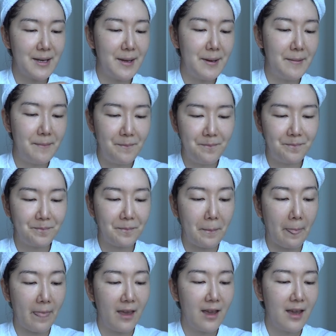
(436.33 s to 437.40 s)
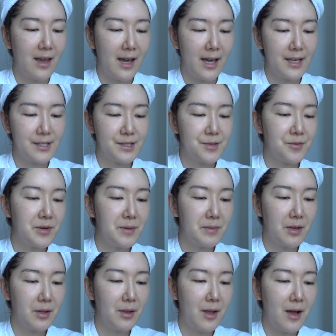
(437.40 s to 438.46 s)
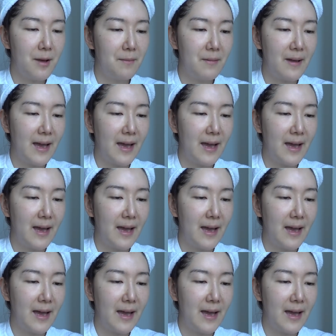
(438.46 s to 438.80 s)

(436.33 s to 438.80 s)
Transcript: I screamed a lot